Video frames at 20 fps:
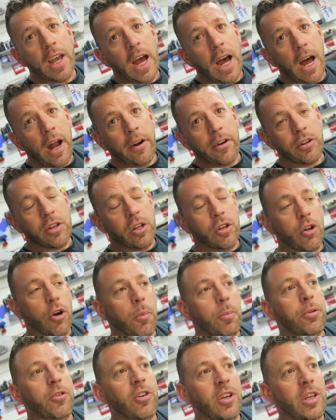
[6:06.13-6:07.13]
car and you
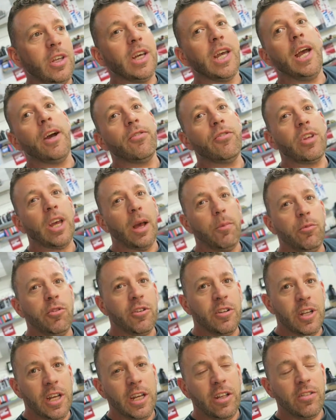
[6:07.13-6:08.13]
don't particularly have time
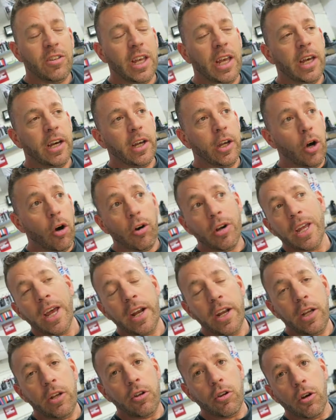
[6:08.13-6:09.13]
to detail it or
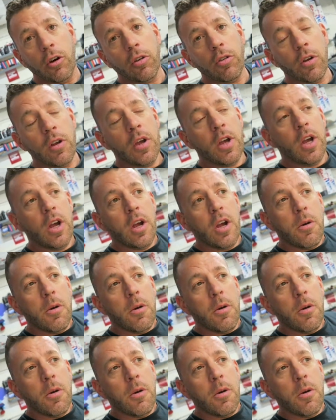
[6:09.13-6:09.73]
get it done,